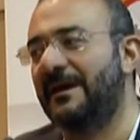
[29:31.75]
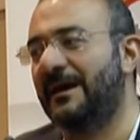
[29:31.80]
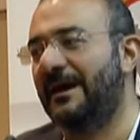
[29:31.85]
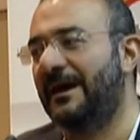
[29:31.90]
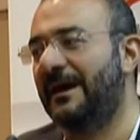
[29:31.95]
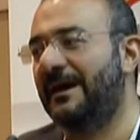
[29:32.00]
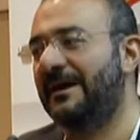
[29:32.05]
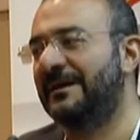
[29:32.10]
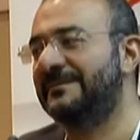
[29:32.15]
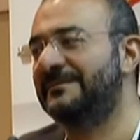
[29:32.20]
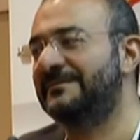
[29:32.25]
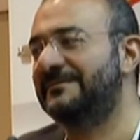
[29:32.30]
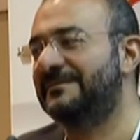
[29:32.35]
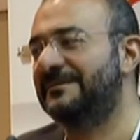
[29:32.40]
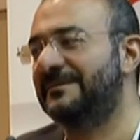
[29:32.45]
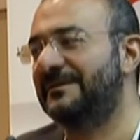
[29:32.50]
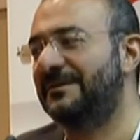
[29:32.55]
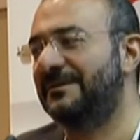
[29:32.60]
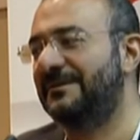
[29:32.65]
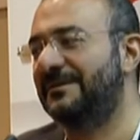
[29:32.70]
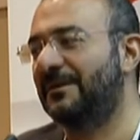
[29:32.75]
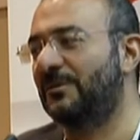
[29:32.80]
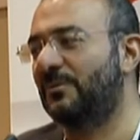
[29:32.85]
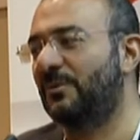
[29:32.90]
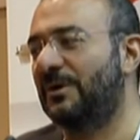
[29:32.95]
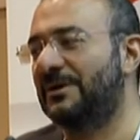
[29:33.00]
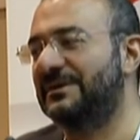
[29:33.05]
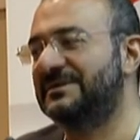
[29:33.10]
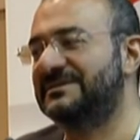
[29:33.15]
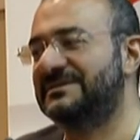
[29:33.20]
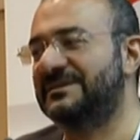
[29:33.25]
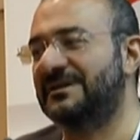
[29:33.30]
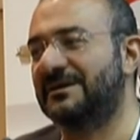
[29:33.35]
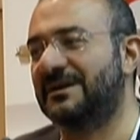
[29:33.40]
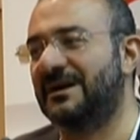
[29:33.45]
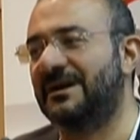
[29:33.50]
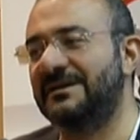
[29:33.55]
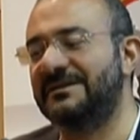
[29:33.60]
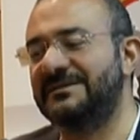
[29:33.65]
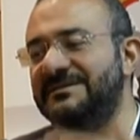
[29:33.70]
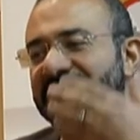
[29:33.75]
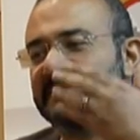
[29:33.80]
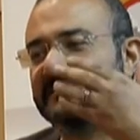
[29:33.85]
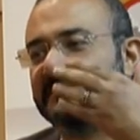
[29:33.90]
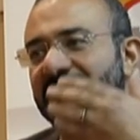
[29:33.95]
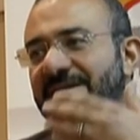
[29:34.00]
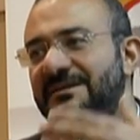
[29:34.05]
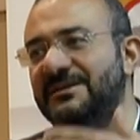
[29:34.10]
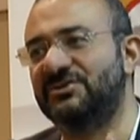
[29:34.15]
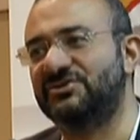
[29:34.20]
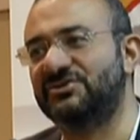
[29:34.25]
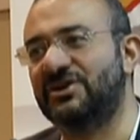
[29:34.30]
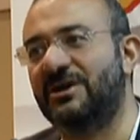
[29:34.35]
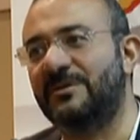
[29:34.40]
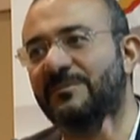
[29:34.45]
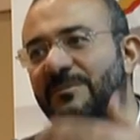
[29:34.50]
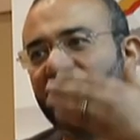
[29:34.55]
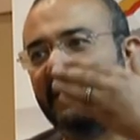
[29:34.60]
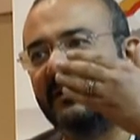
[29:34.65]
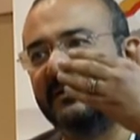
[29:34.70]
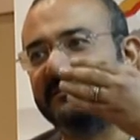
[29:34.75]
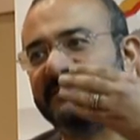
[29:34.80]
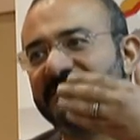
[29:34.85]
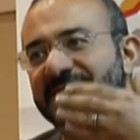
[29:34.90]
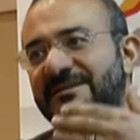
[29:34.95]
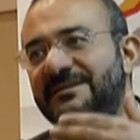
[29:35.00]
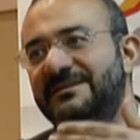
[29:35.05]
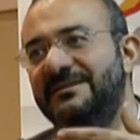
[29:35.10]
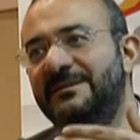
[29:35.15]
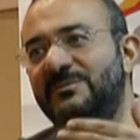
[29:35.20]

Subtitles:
And there was a sharp rise in the